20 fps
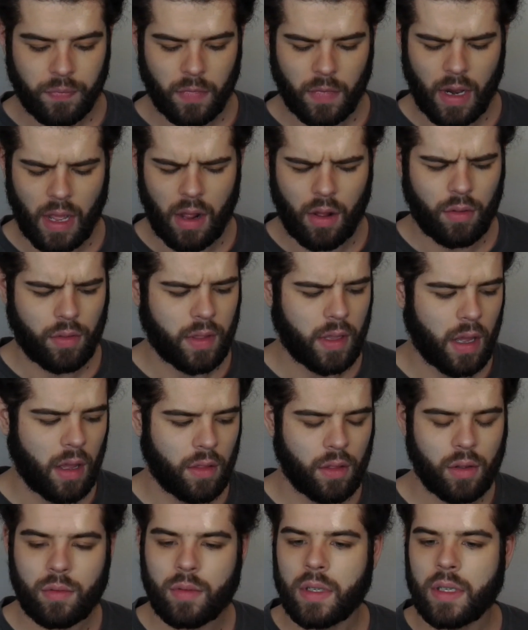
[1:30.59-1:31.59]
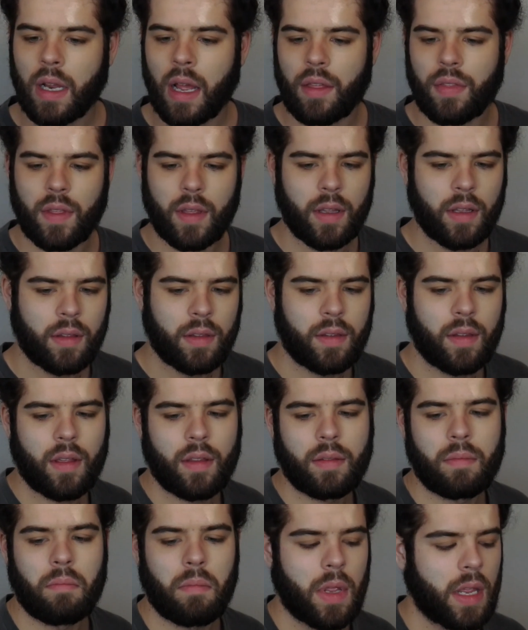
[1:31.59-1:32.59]
Now, the other one, I think it
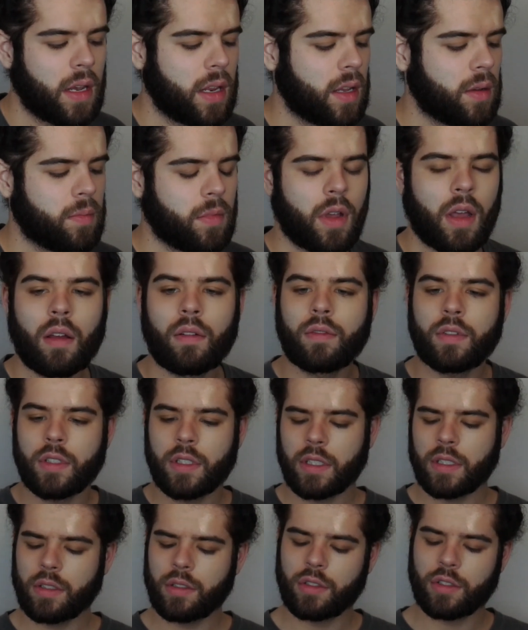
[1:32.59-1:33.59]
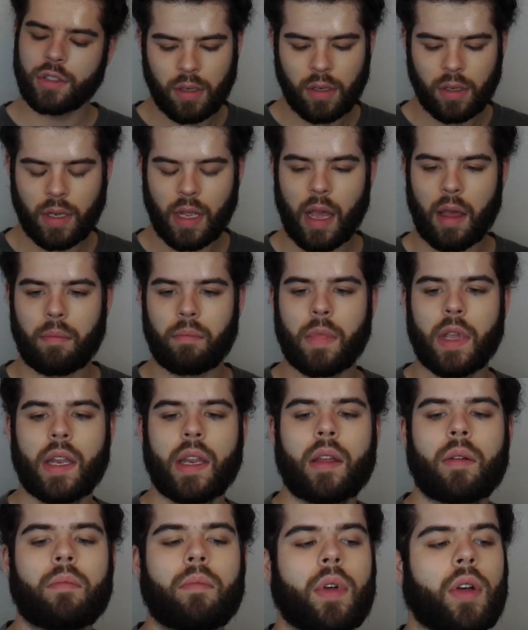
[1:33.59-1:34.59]
says medium coverage. Yeah,
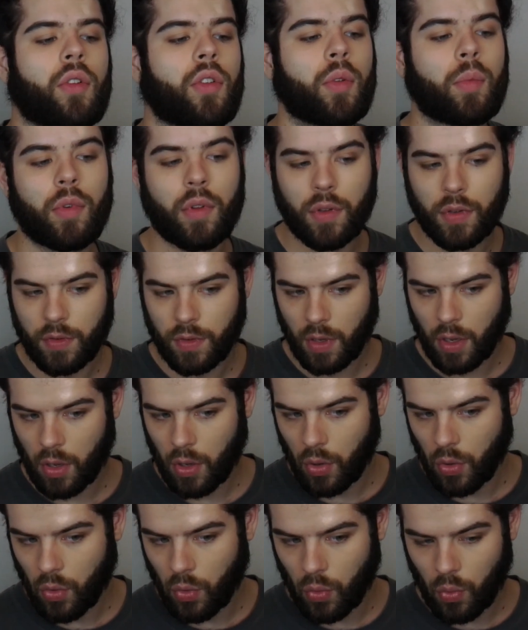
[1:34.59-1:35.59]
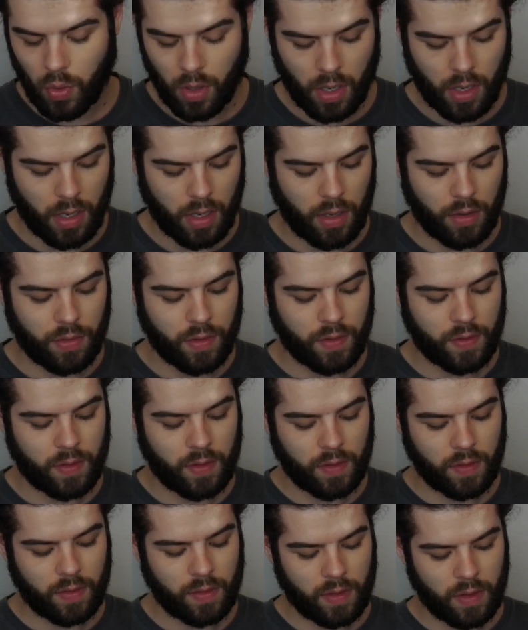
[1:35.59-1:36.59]
medium buildable. So, this
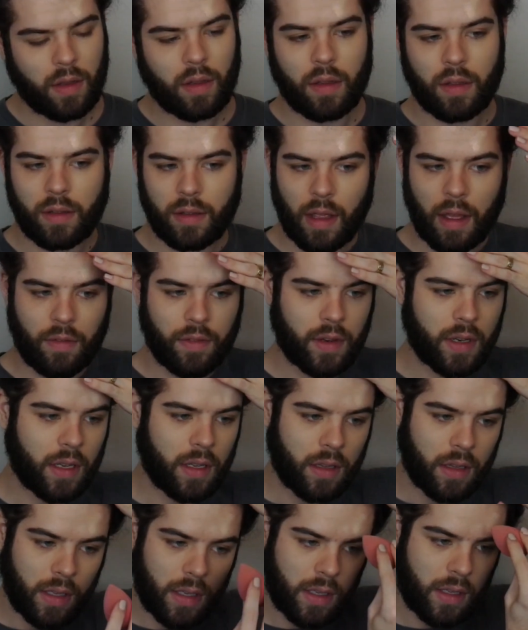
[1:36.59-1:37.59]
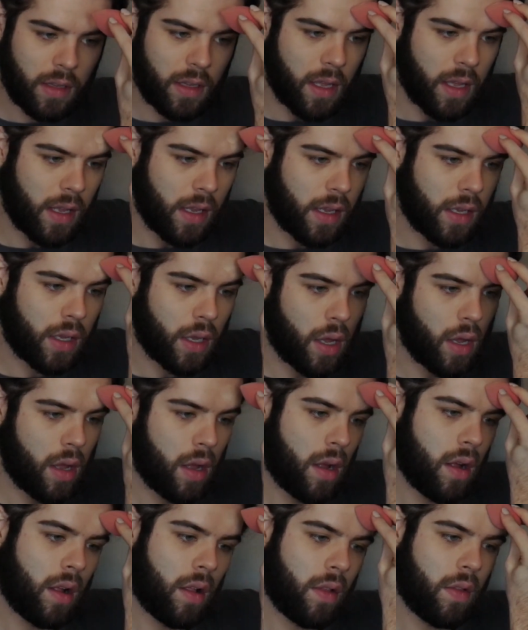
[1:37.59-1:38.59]
is definitely like
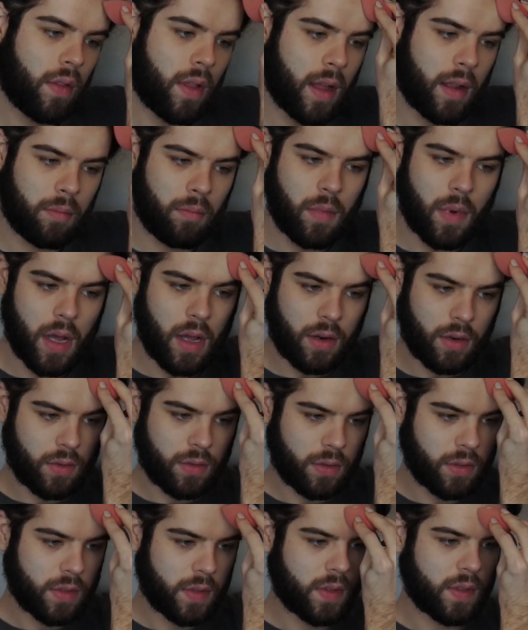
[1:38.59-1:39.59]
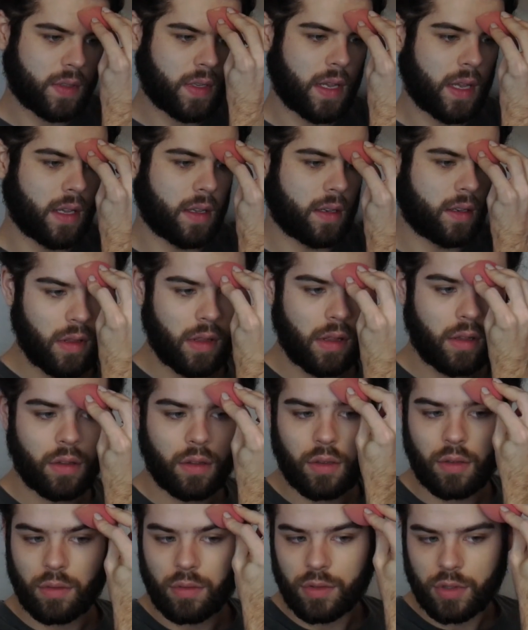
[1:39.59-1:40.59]
that model skin
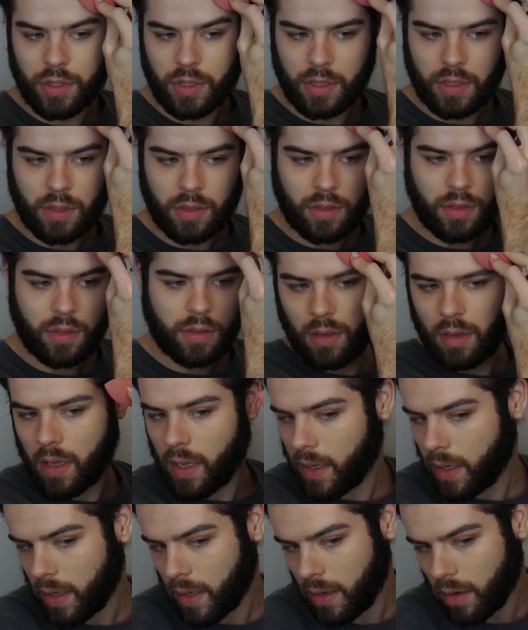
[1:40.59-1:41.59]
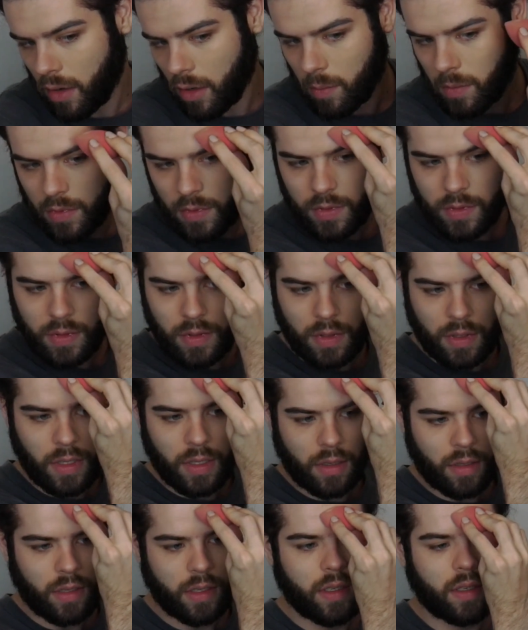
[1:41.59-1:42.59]
illusion. Like, it almost
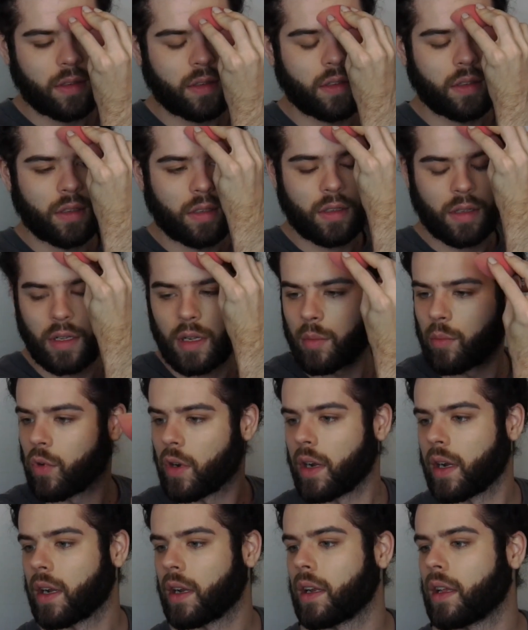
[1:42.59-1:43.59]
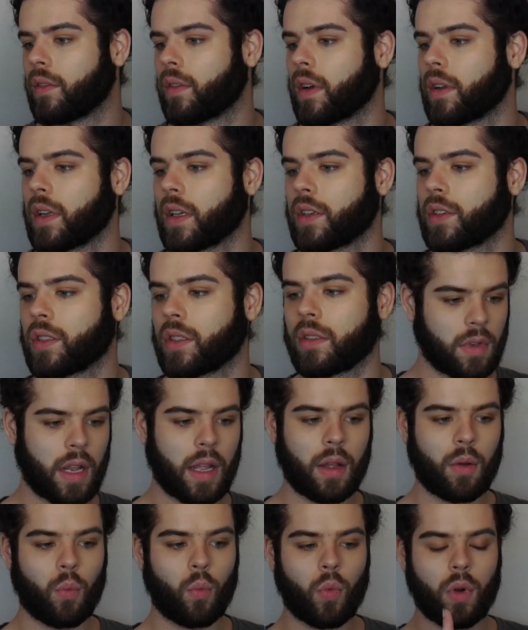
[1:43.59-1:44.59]
literally doesn't look like I'm wearing any foundation.
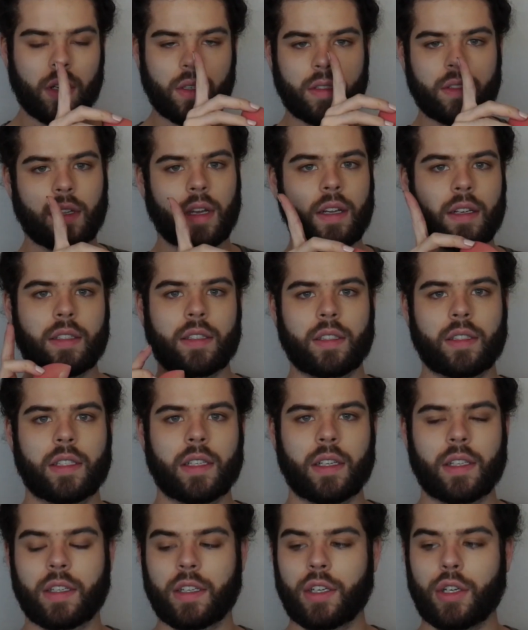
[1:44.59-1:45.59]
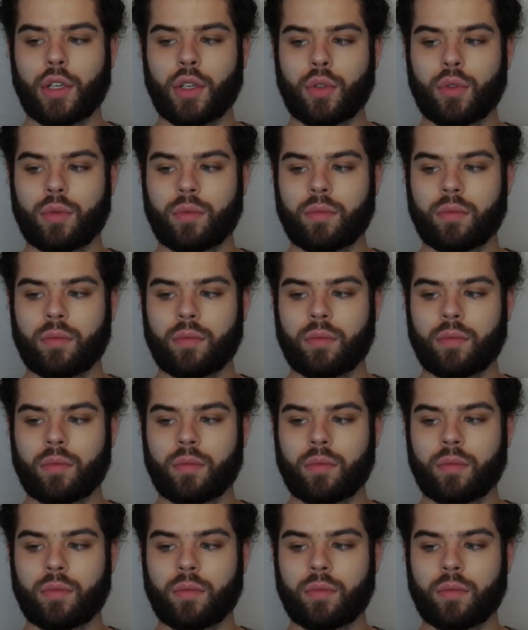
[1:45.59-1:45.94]
Like, one side to the other.